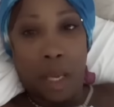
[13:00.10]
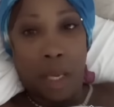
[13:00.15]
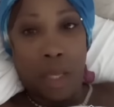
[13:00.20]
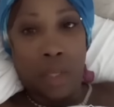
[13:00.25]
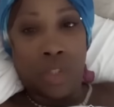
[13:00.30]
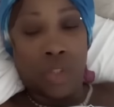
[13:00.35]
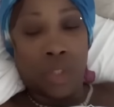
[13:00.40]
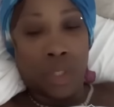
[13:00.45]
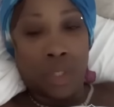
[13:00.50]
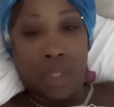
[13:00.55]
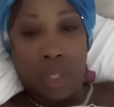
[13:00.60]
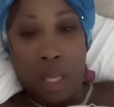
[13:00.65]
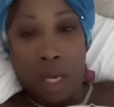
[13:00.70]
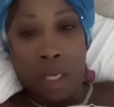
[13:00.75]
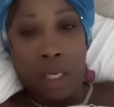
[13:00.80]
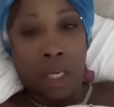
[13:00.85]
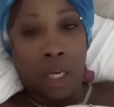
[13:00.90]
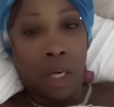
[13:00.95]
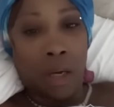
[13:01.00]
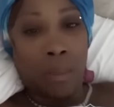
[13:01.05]
page just
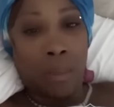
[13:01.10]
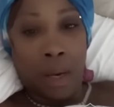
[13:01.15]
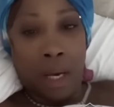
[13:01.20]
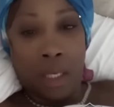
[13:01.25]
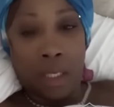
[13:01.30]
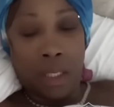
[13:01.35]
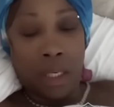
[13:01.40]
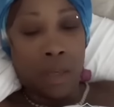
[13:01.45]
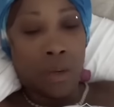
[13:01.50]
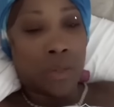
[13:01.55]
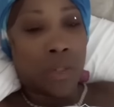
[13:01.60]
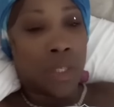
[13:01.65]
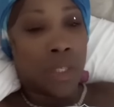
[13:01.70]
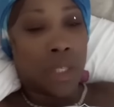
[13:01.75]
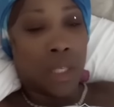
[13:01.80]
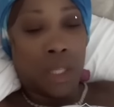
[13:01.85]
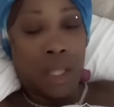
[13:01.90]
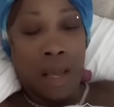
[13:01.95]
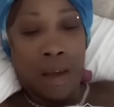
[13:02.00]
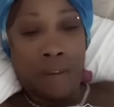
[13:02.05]
like everybody else
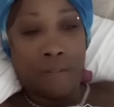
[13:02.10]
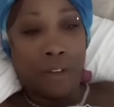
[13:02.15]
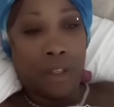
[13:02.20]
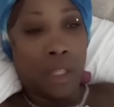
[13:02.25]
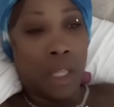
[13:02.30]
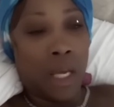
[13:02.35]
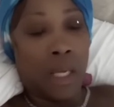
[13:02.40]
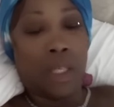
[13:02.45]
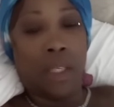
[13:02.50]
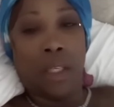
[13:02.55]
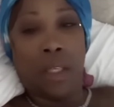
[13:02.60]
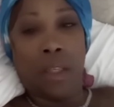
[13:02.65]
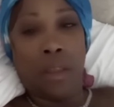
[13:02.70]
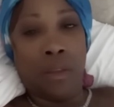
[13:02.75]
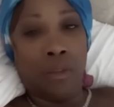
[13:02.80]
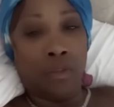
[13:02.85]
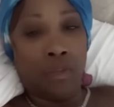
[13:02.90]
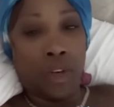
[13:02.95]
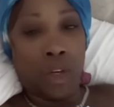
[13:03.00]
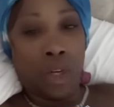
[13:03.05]
until I feel like
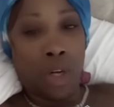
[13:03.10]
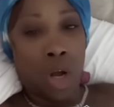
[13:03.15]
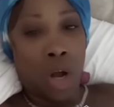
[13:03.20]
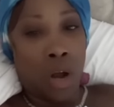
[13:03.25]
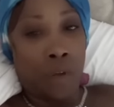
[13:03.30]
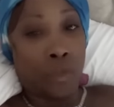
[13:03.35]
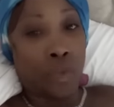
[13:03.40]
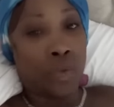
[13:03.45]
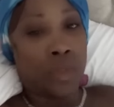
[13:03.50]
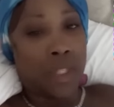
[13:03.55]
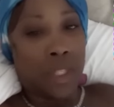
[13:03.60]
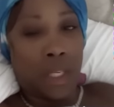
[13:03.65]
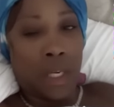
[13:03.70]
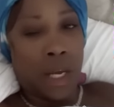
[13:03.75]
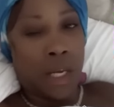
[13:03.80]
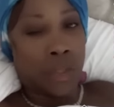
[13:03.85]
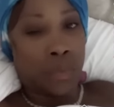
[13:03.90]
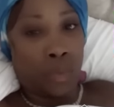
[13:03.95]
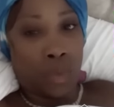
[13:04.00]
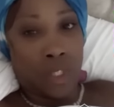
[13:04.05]
getting the f off. You
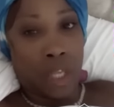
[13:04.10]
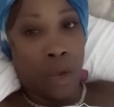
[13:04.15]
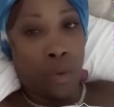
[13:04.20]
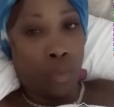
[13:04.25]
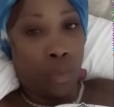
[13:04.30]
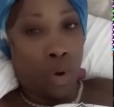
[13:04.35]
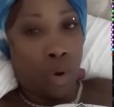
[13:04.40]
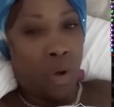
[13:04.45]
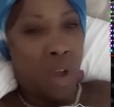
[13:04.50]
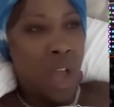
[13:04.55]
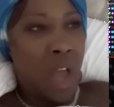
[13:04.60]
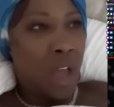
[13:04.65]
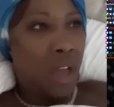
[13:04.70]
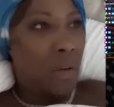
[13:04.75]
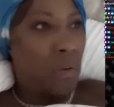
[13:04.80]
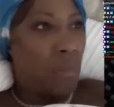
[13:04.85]
see, that's what they want.